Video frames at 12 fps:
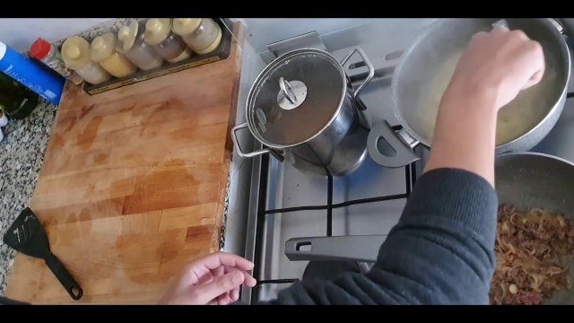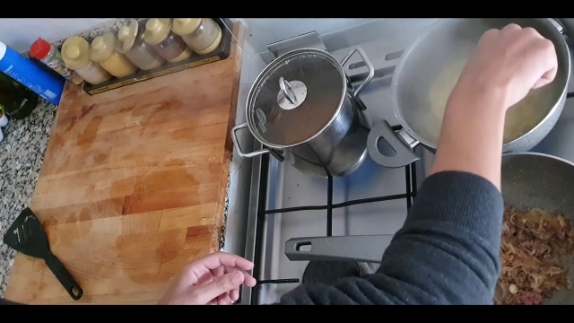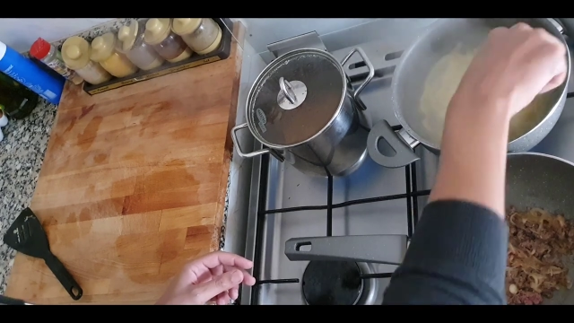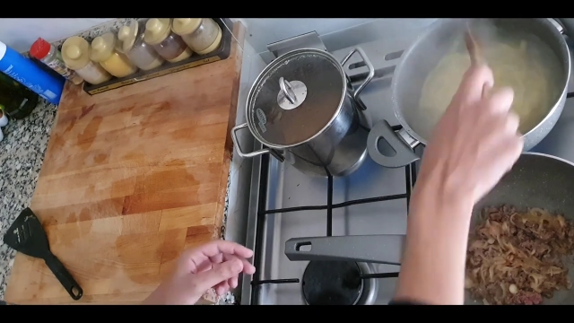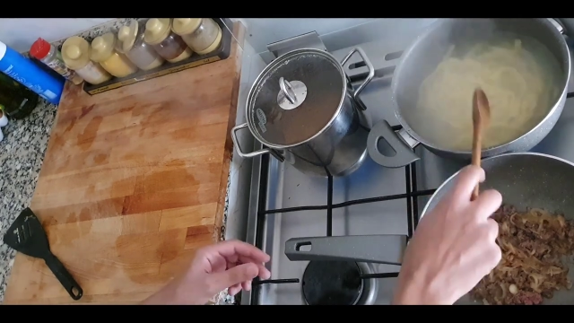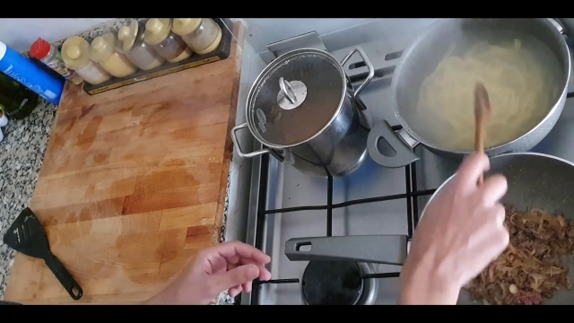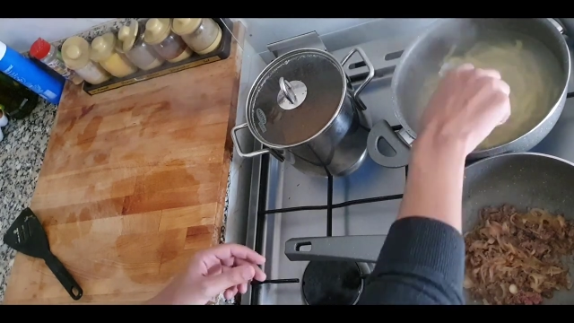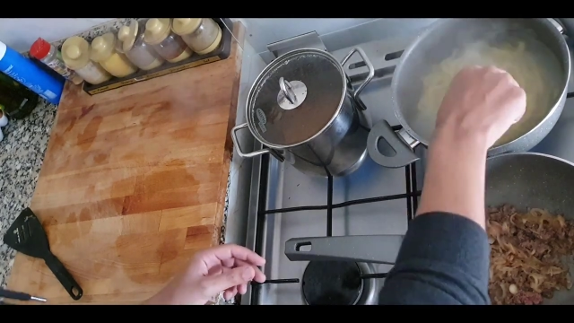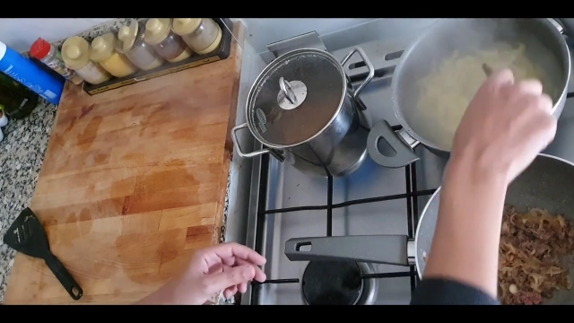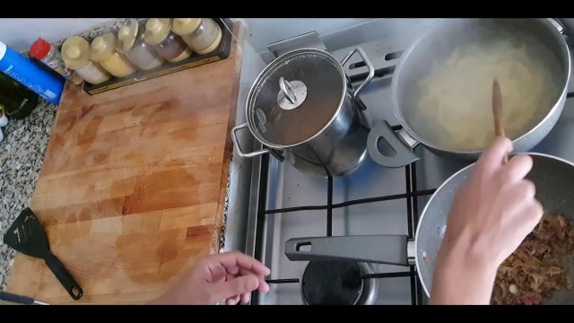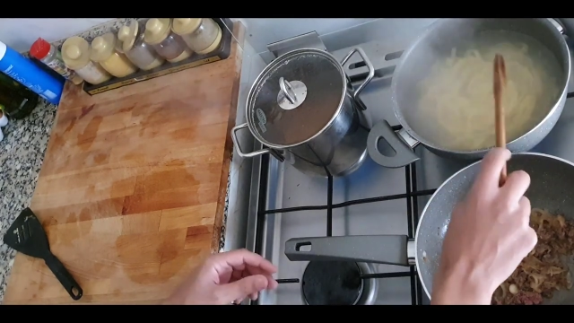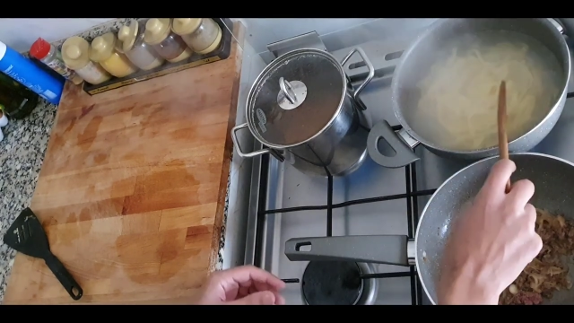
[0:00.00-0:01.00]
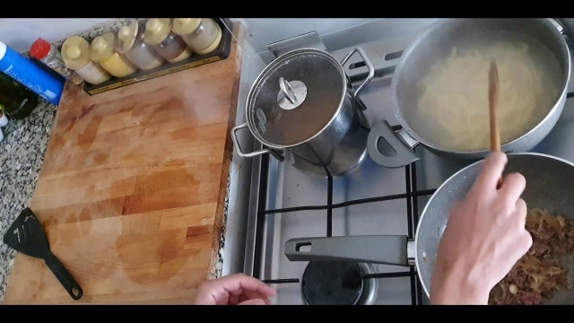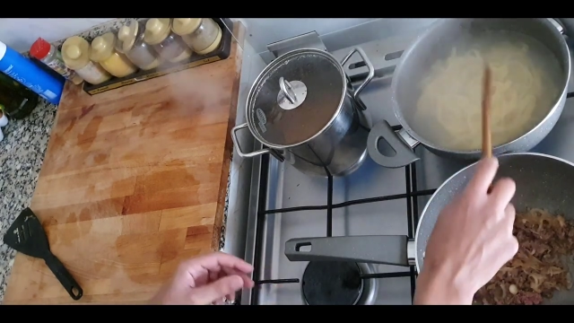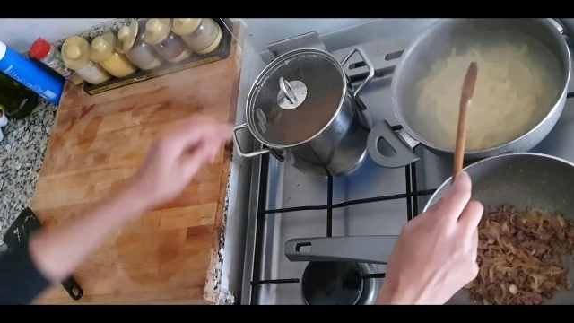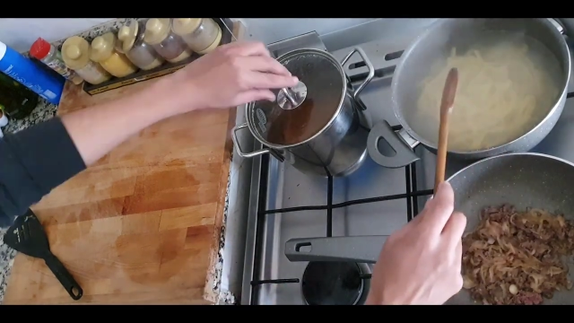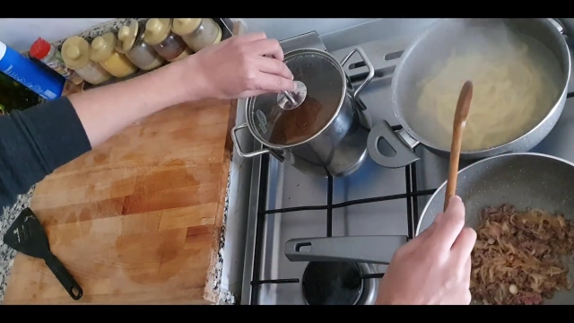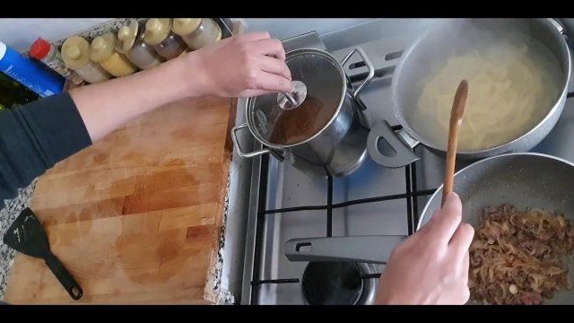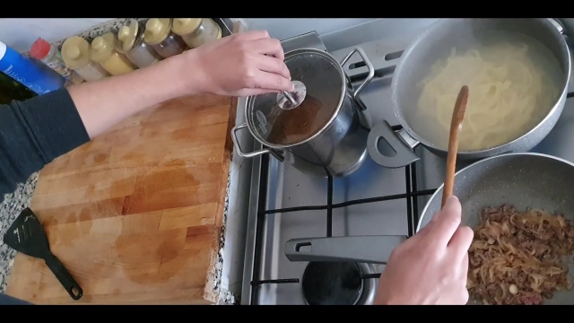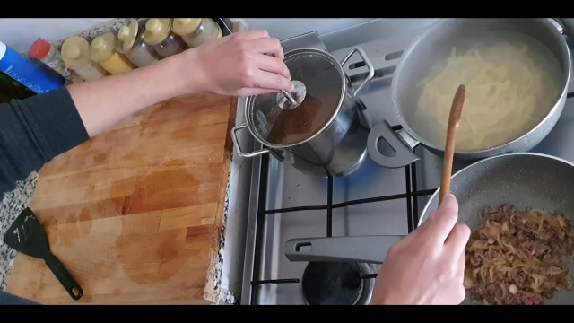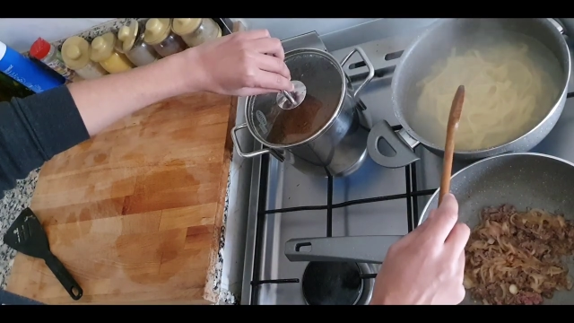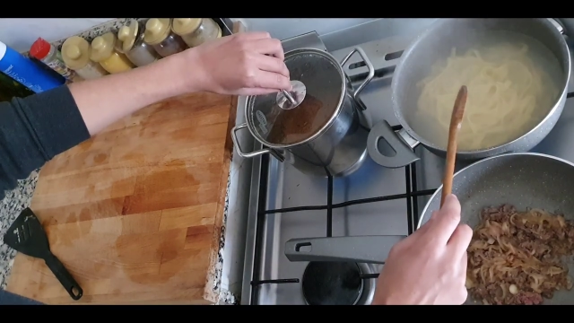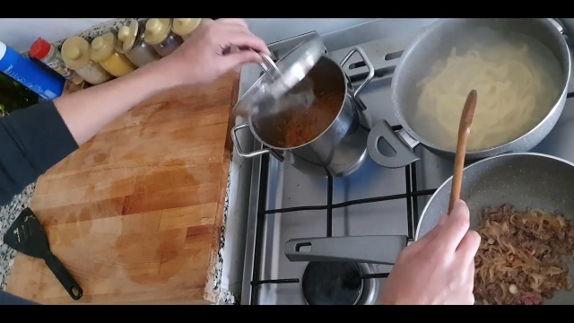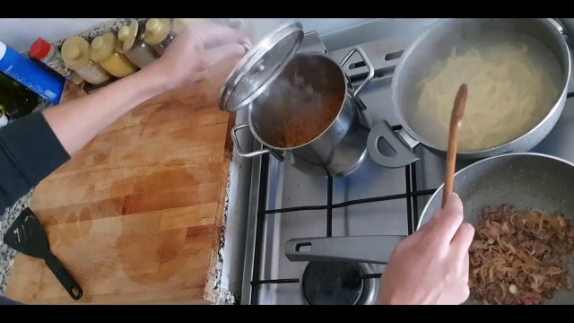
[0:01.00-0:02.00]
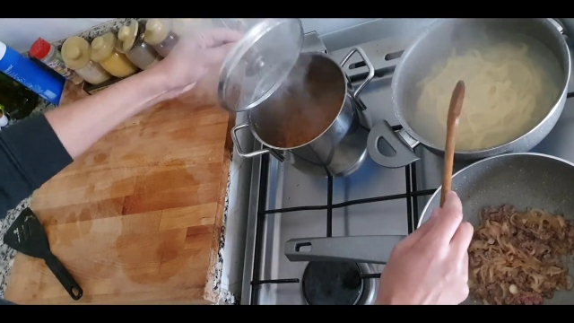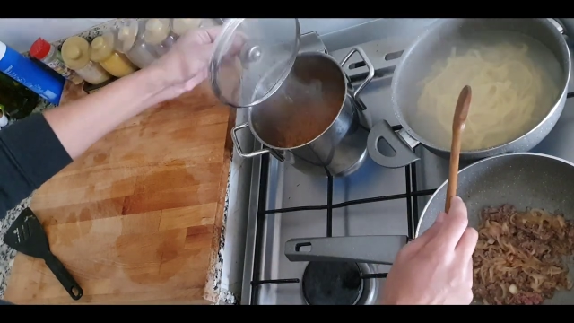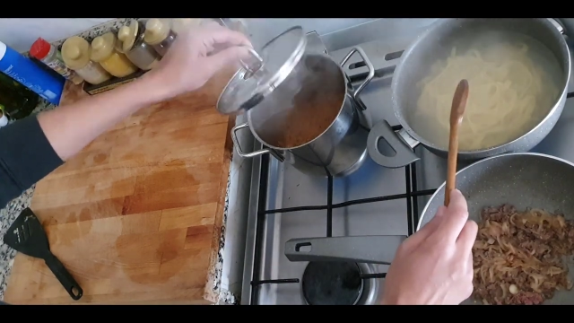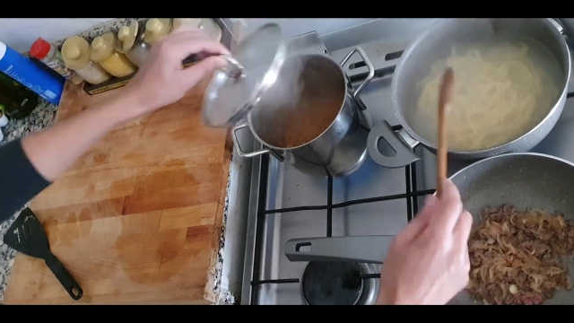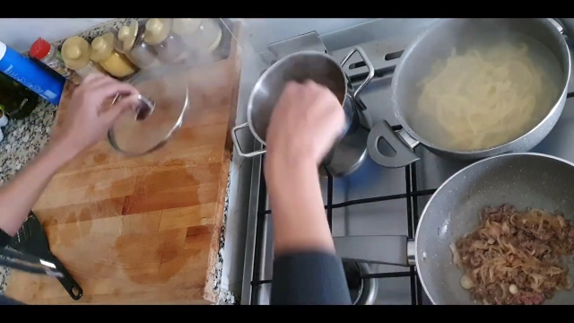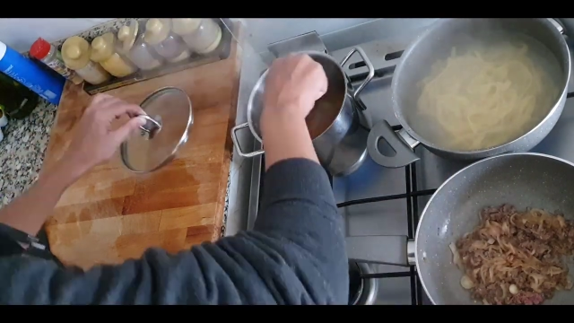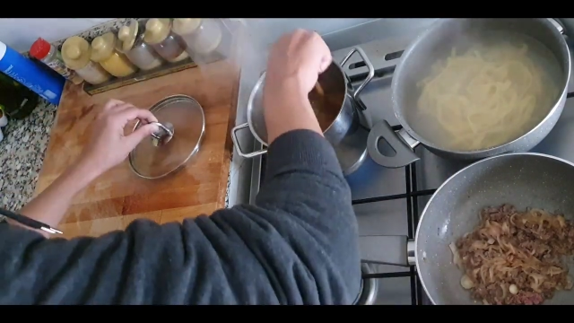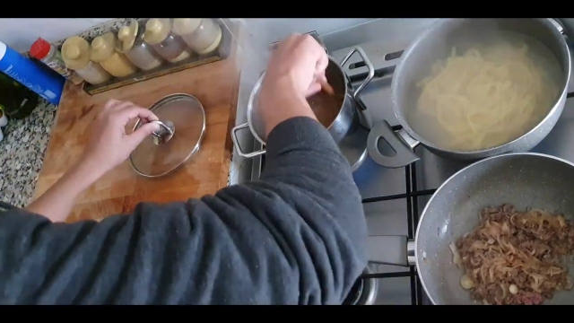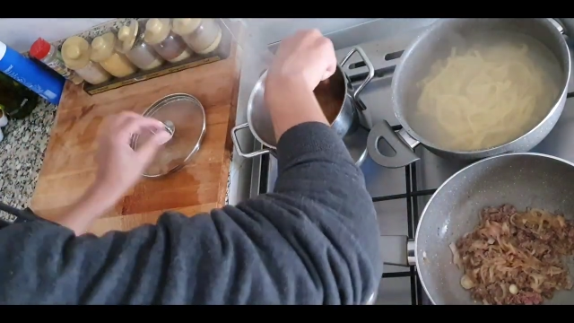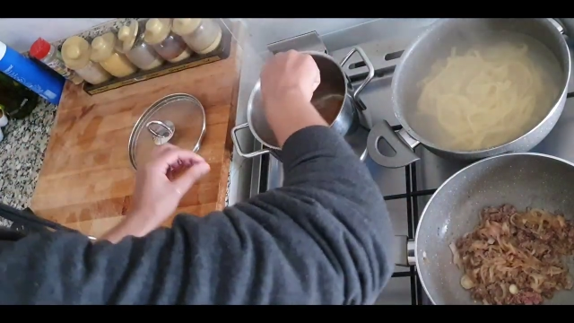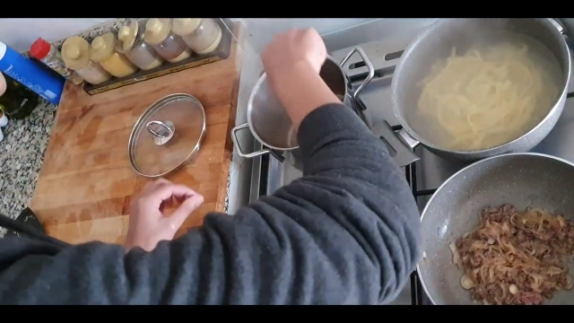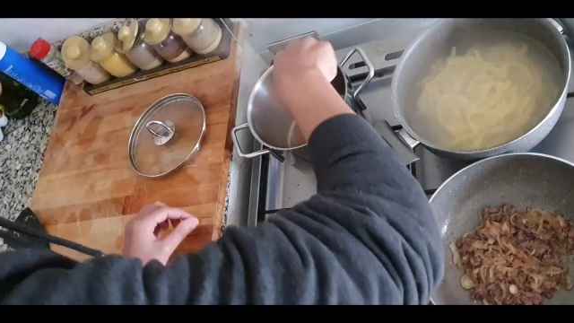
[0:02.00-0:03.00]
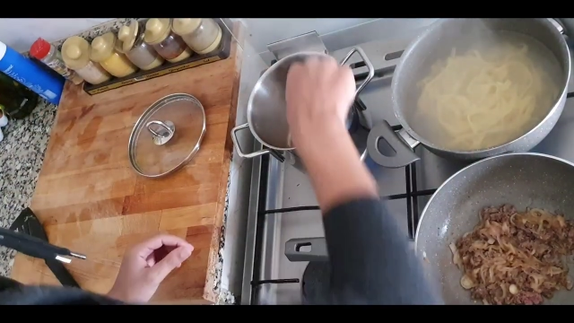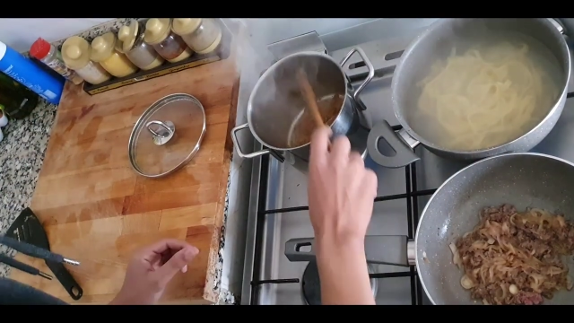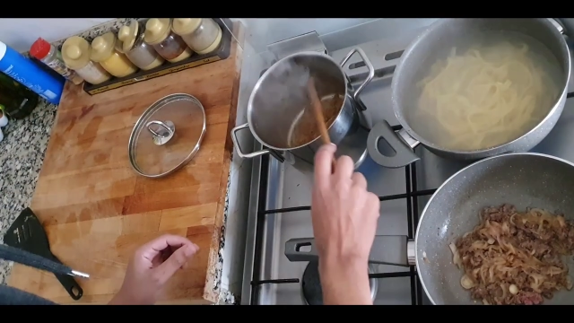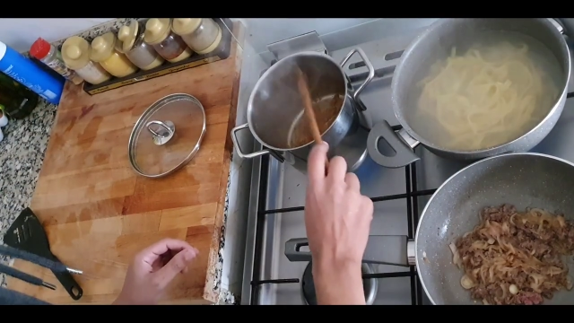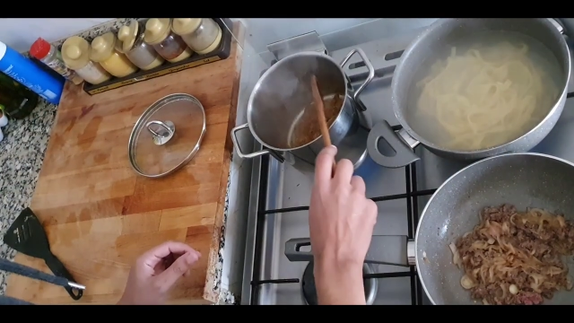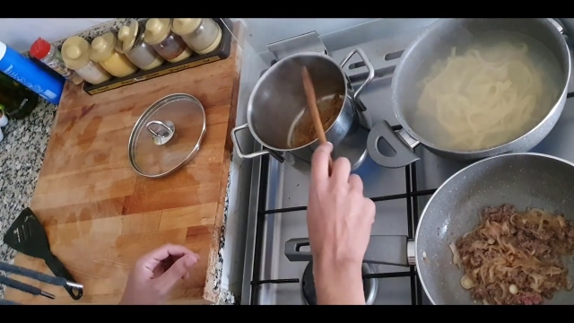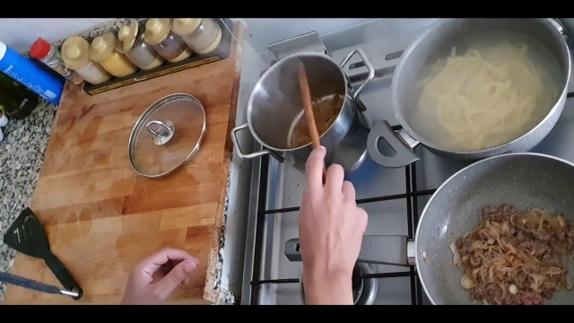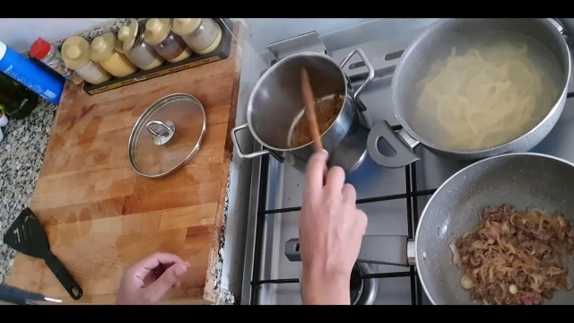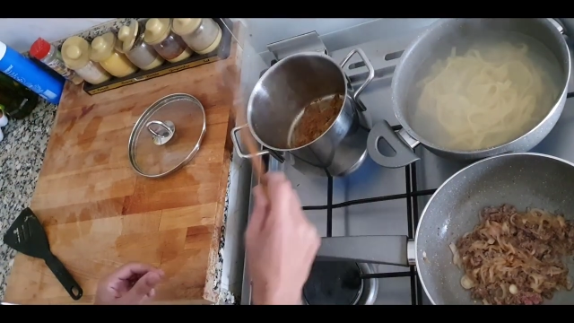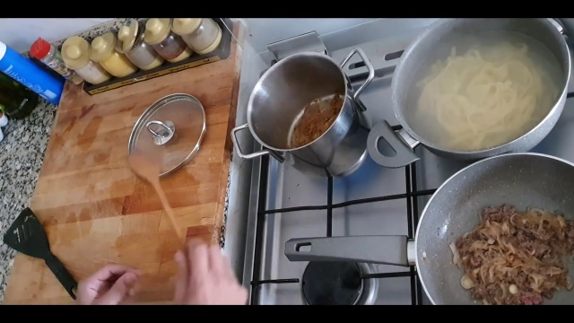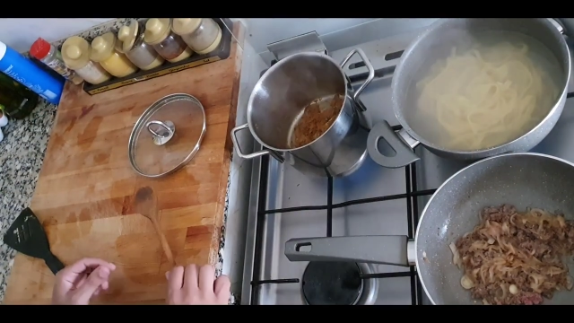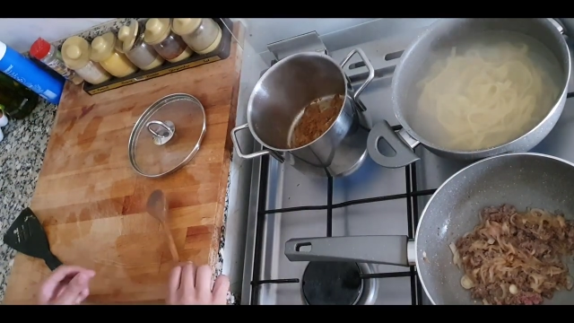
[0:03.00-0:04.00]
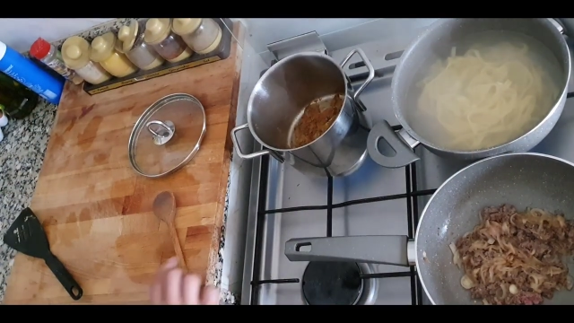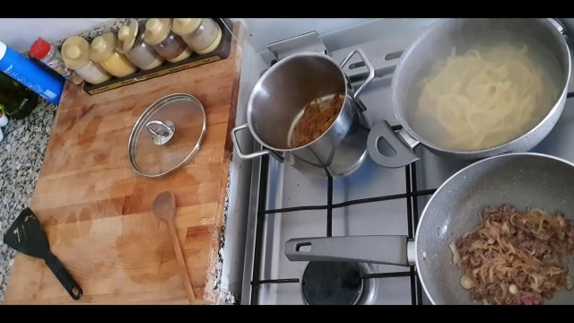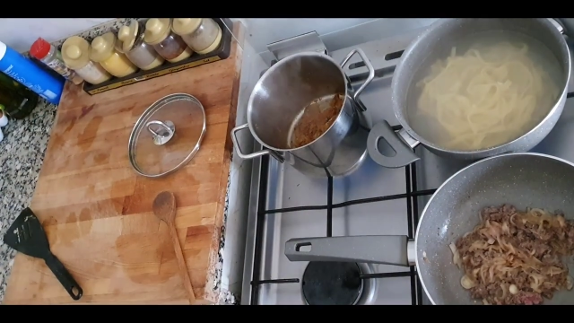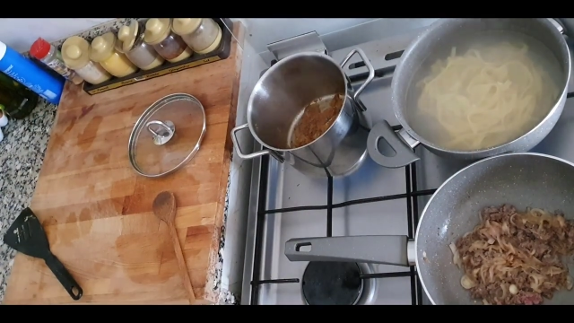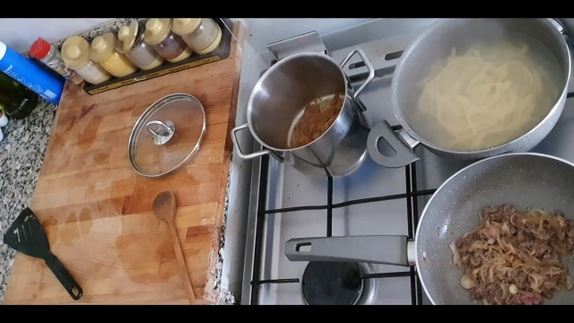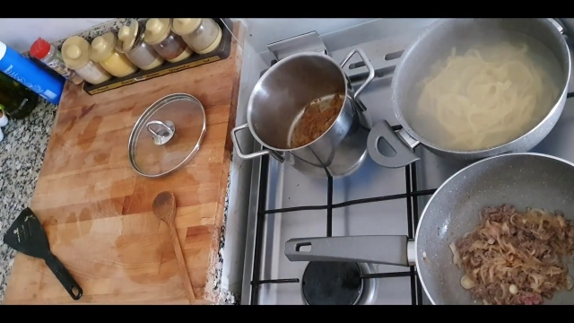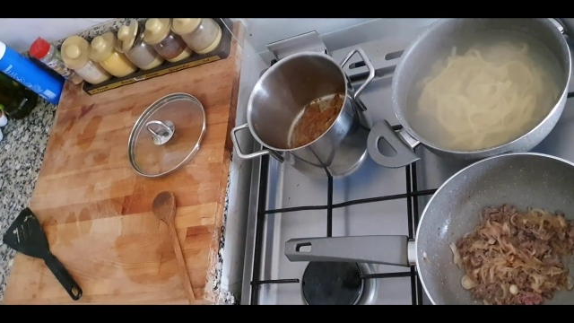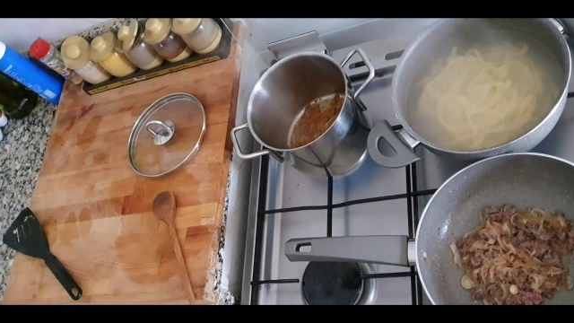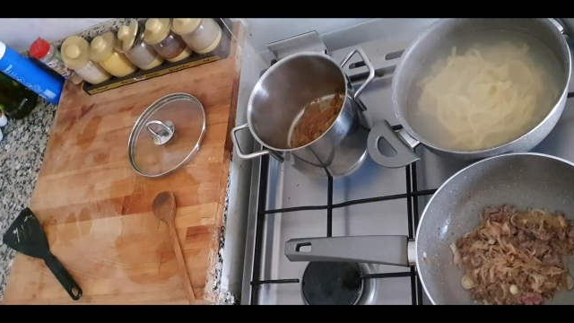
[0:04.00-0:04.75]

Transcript: (no speaker visible)